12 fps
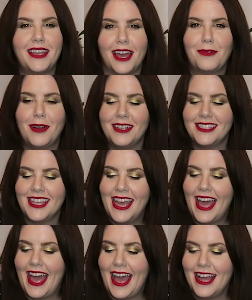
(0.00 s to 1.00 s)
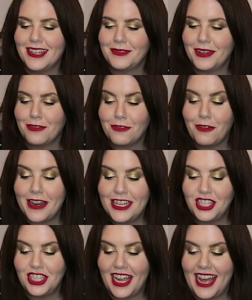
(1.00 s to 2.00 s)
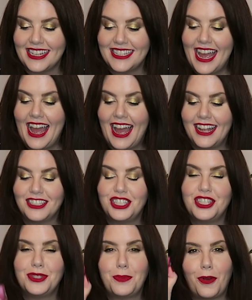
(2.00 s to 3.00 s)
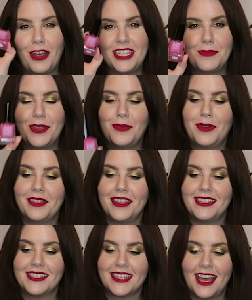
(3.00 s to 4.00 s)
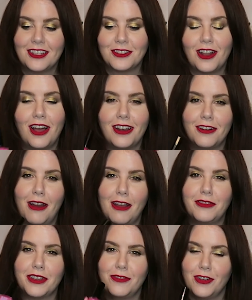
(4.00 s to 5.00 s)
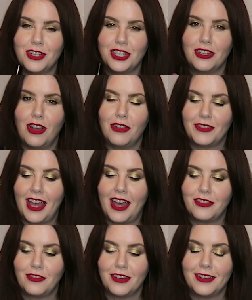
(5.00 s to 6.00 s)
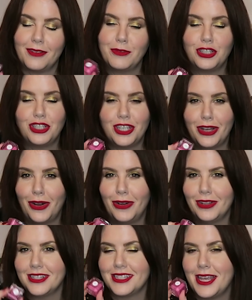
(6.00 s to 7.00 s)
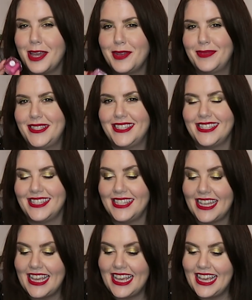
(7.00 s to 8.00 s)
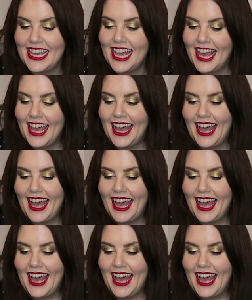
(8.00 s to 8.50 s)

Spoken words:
Yeah, it was. And we had a great chat, and she surprised me with a scattered holographic version of Catherine, which she calls Mrs. C.